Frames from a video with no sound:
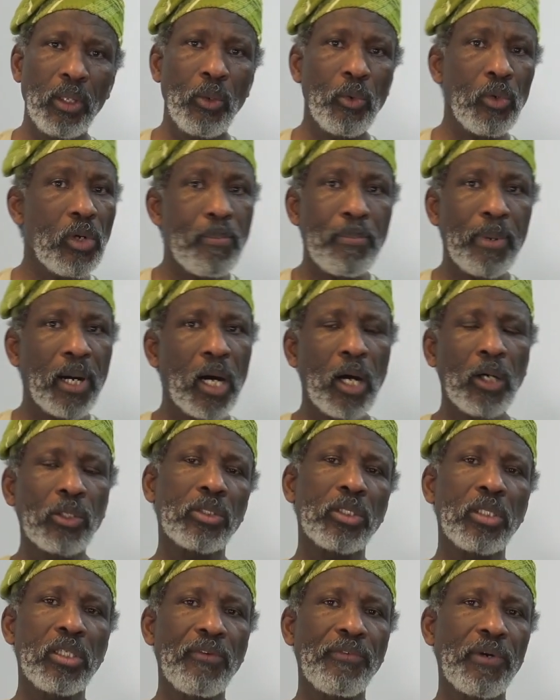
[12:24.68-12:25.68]
What
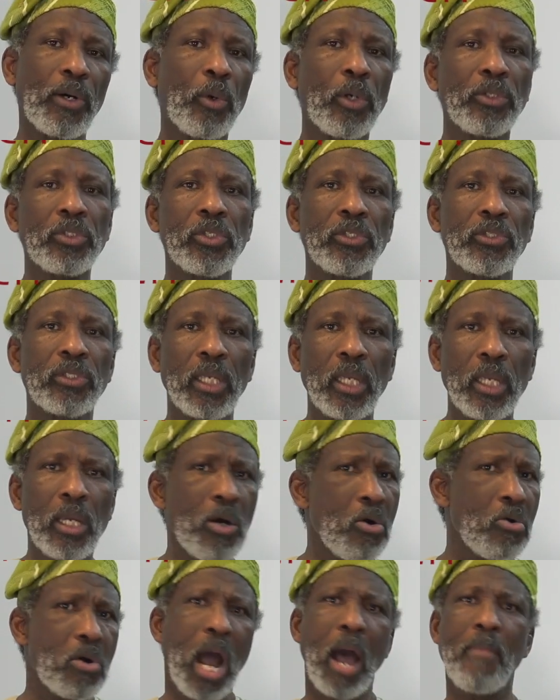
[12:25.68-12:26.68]
about if I want to say,
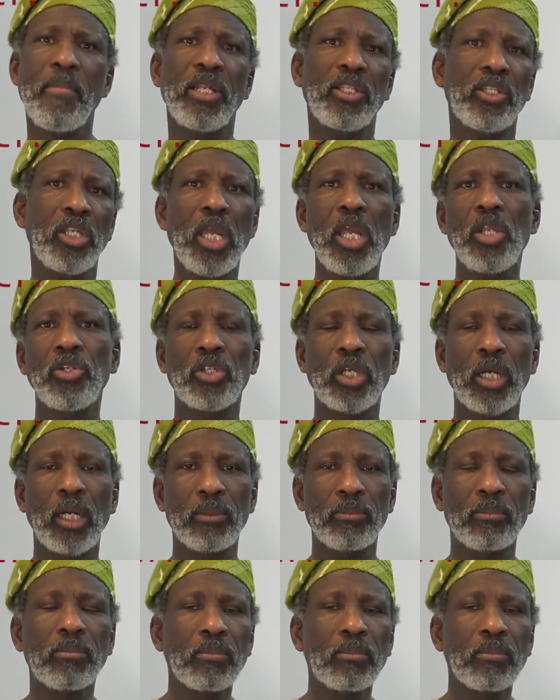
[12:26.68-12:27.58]
oh, I'm a teacher.